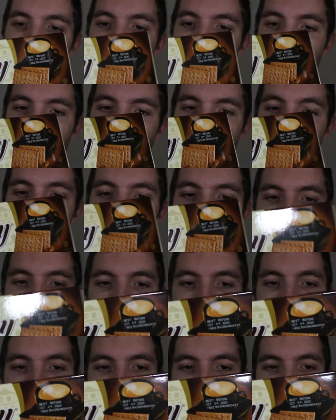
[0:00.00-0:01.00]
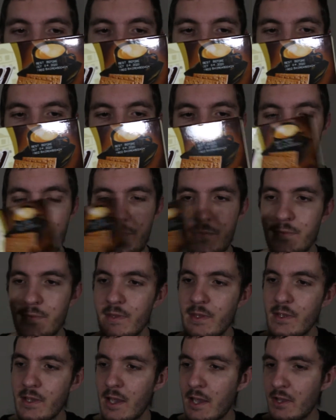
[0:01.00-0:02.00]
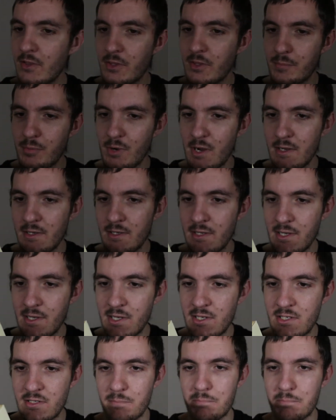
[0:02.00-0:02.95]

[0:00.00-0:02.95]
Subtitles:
these are Coffee Joy, and the brand is